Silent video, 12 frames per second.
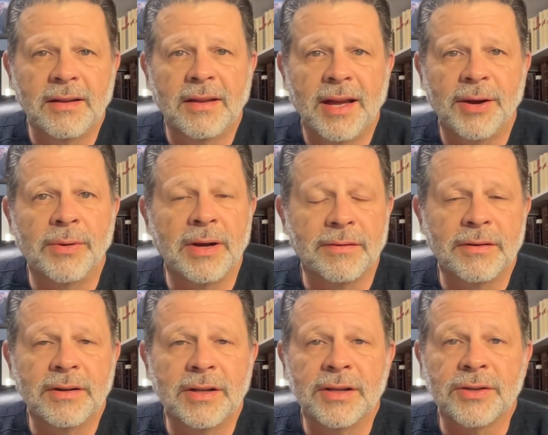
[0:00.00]
however,
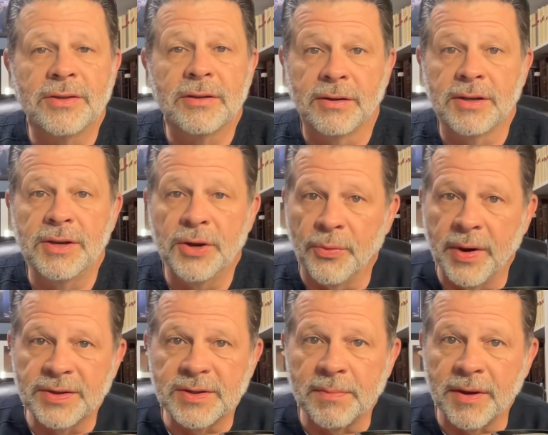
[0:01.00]
is looking to
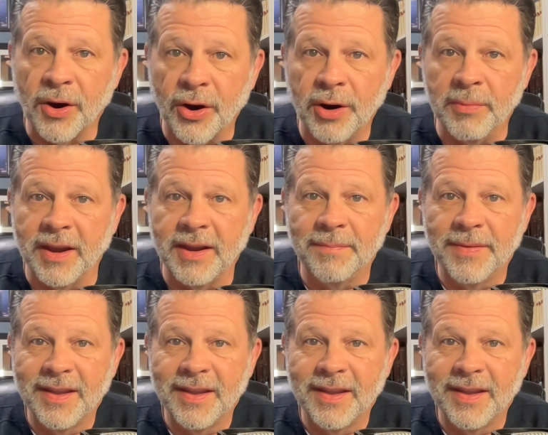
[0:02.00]
raise up an army.